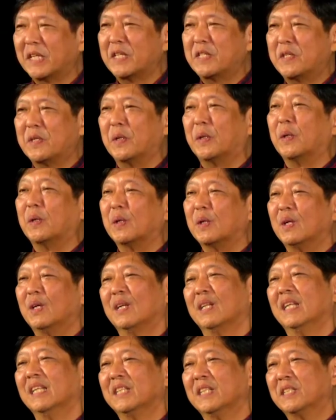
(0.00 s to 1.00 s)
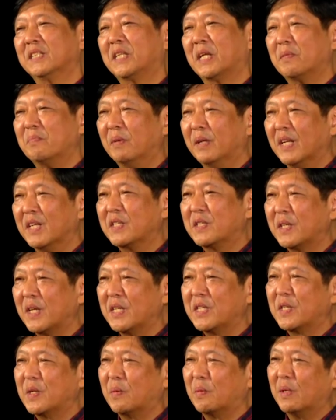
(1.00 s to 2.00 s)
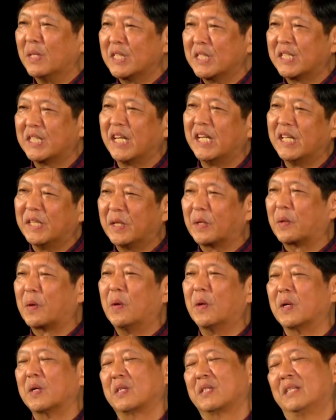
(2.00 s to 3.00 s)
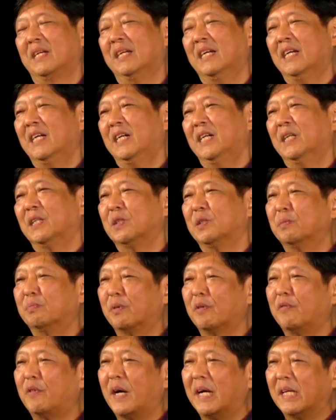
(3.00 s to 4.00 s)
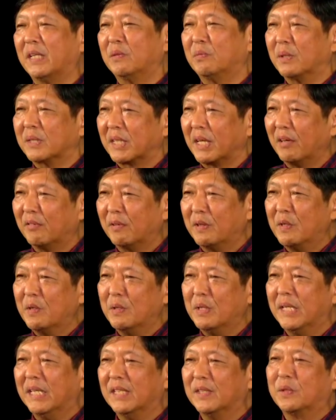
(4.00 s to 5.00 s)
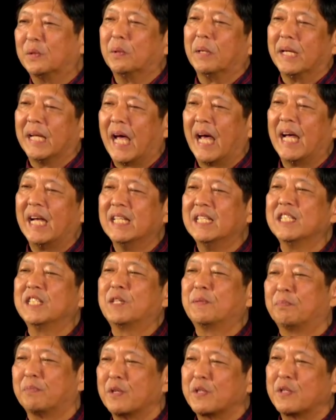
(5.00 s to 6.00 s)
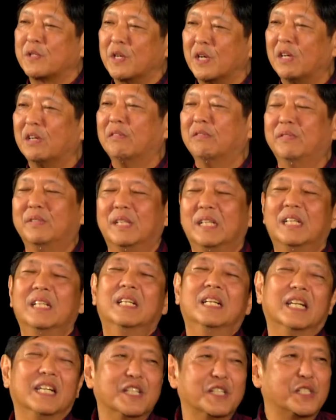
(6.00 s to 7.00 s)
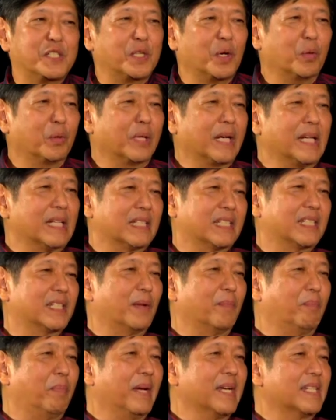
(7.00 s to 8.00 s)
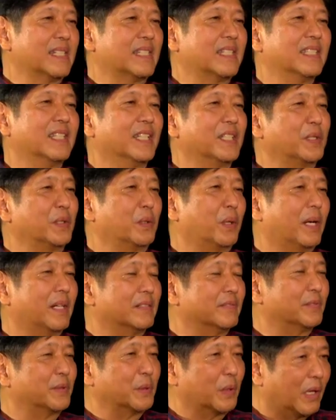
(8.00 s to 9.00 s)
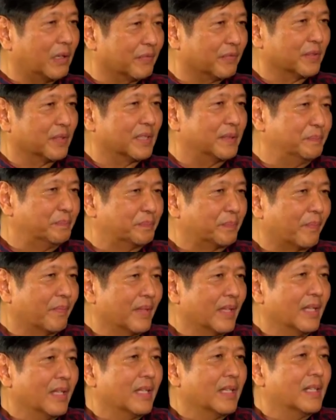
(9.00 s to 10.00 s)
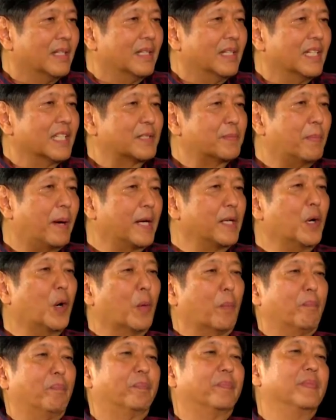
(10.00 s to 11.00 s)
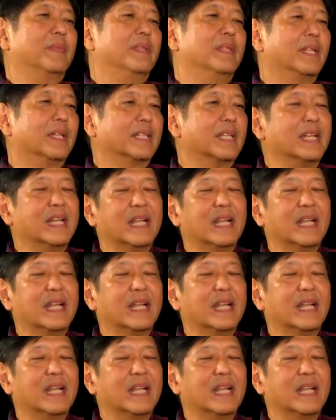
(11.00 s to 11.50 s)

assured that this administration will stay the course to provide whatever you need to enhance, preserve, and showcase the best that you have to offer. It's my hope that in